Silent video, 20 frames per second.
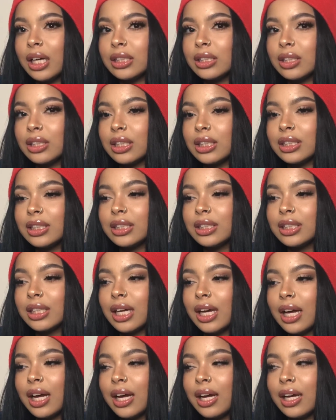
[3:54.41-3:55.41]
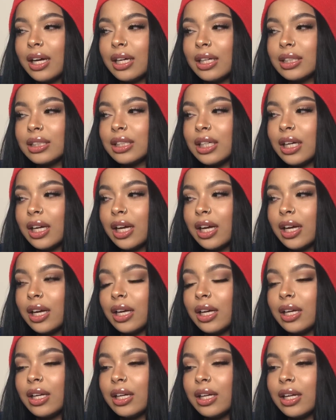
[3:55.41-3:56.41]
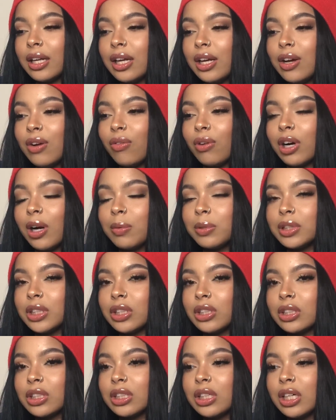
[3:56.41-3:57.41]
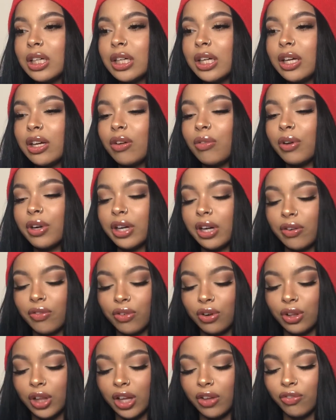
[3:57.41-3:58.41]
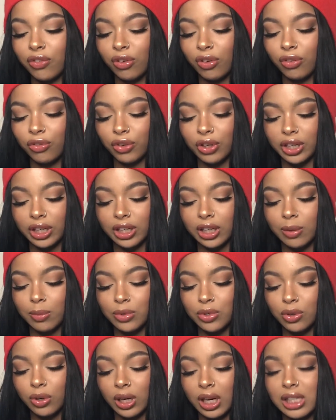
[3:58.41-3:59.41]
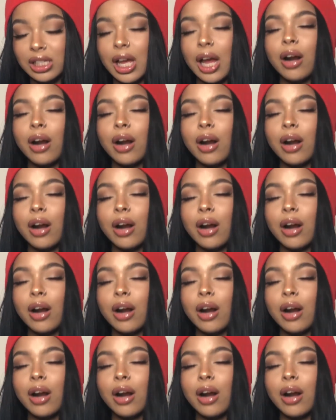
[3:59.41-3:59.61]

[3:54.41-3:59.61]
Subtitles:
so this is Cash and we're upstairs cooking or whatever, like feel free to come join us.